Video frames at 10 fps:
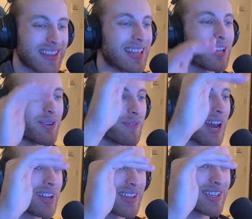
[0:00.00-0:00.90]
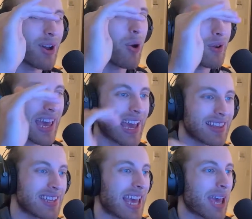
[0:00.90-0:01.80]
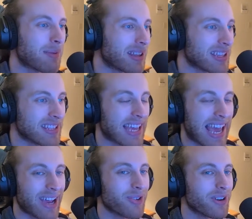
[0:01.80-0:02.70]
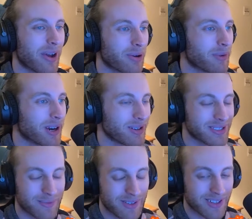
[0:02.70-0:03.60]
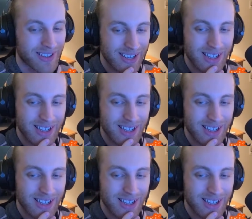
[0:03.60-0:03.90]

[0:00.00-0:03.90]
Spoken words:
and then you're finally okay at the game at like the 800 hour mark or something.